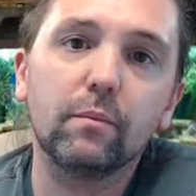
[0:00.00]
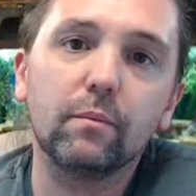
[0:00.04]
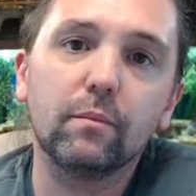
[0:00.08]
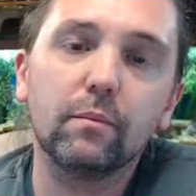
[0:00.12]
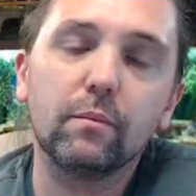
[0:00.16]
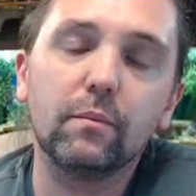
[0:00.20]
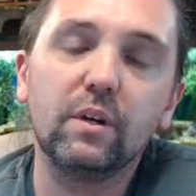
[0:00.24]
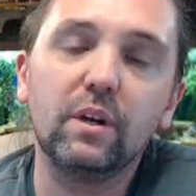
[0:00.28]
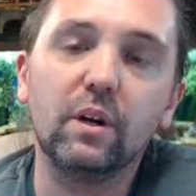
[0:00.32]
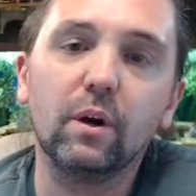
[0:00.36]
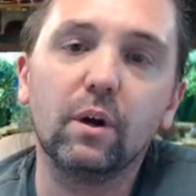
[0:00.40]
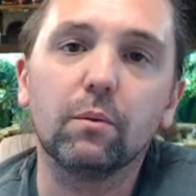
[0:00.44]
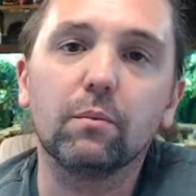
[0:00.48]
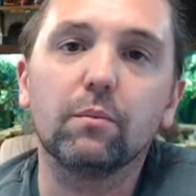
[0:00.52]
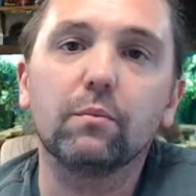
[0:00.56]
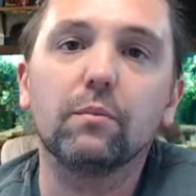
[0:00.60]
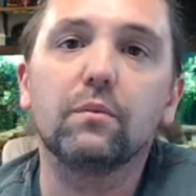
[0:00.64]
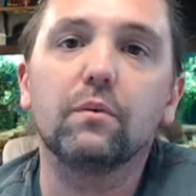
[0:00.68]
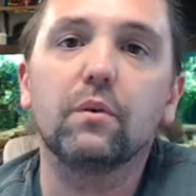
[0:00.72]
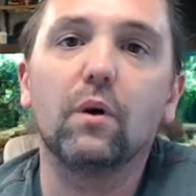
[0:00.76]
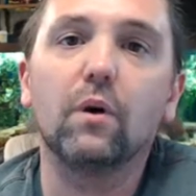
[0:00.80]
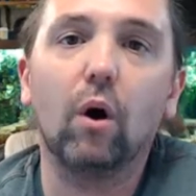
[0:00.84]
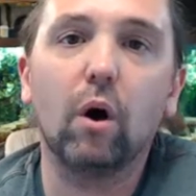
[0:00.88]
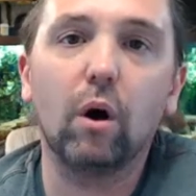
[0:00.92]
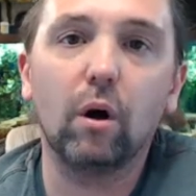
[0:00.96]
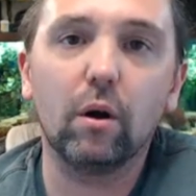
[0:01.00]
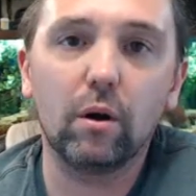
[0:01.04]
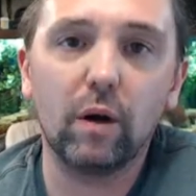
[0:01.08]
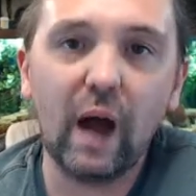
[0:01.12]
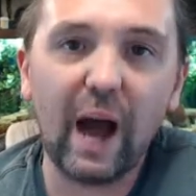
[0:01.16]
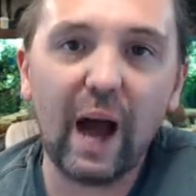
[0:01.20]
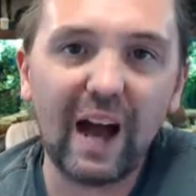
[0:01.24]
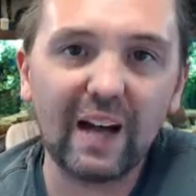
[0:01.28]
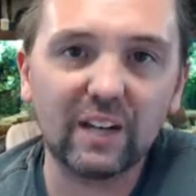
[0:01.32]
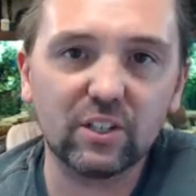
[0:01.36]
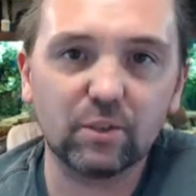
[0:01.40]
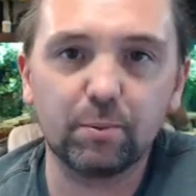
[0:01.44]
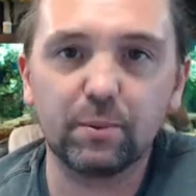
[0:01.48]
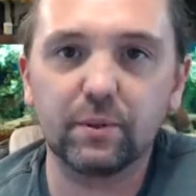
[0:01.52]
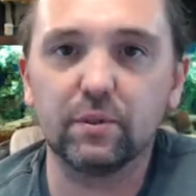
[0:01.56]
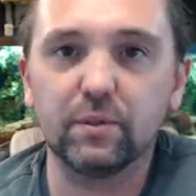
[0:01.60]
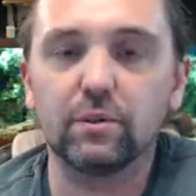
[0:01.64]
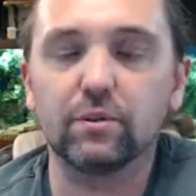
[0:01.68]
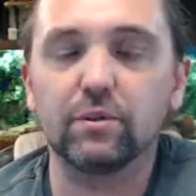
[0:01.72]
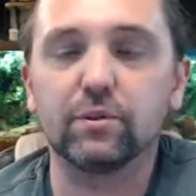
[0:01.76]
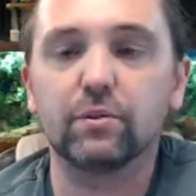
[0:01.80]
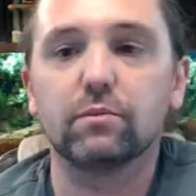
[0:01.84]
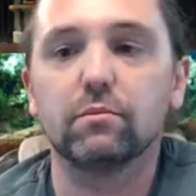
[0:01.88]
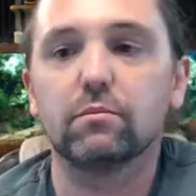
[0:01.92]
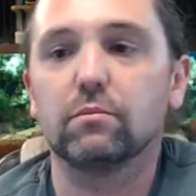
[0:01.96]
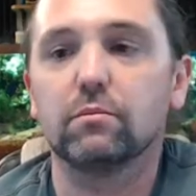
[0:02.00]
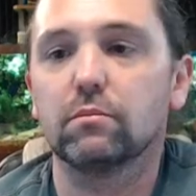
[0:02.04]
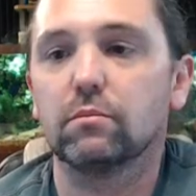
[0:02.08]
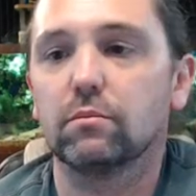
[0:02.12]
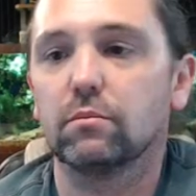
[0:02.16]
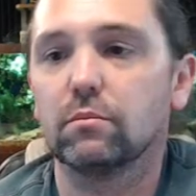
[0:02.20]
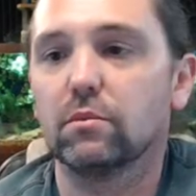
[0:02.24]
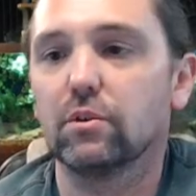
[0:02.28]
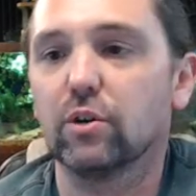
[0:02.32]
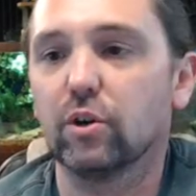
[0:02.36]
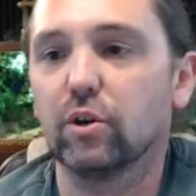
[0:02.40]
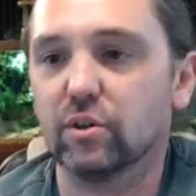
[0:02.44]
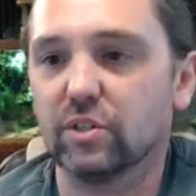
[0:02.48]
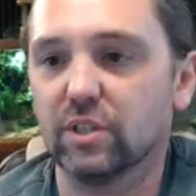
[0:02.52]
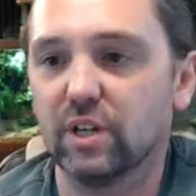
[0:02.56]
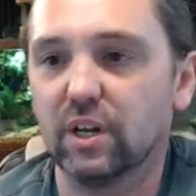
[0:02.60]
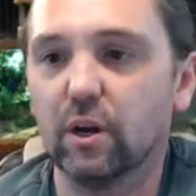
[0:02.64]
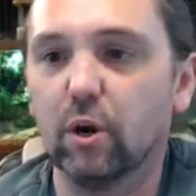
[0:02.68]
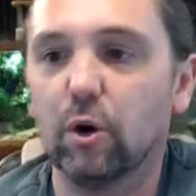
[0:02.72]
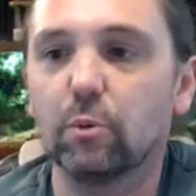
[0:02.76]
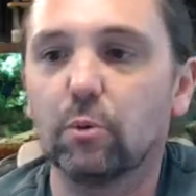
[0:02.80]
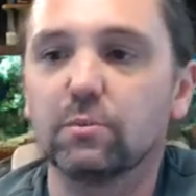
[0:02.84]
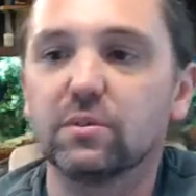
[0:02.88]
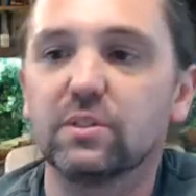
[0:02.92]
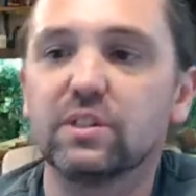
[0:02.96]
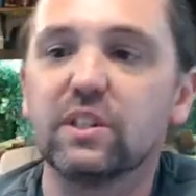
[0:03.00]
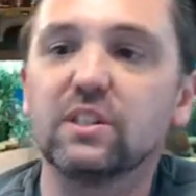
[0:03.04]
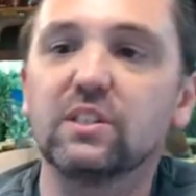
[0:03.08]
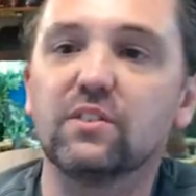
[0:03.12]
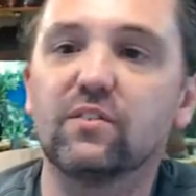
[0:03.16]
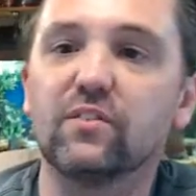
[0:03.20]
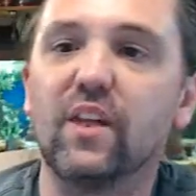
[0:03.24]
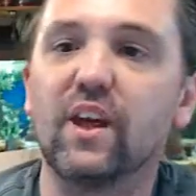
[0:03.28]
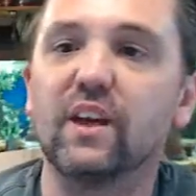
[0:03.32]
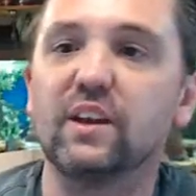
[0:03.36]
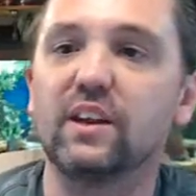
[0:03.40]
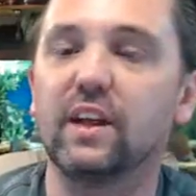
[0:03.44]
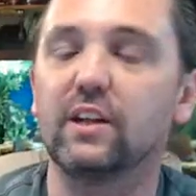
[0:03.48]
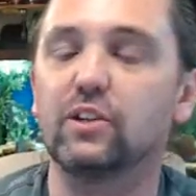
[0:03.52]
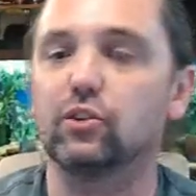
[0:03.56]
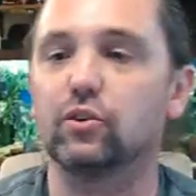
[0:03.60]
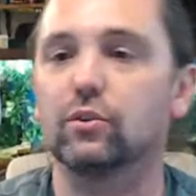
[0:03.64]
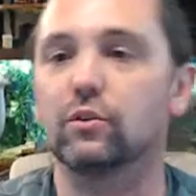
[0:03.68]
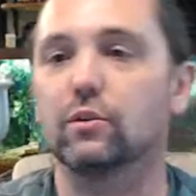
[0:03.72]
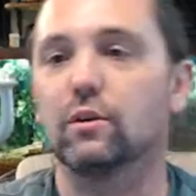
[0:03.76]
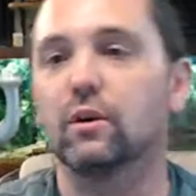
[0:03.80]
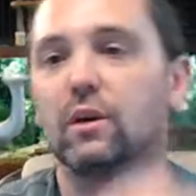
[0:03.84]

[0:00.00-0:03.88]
you know, hospitals, nursing homes, things of that nature.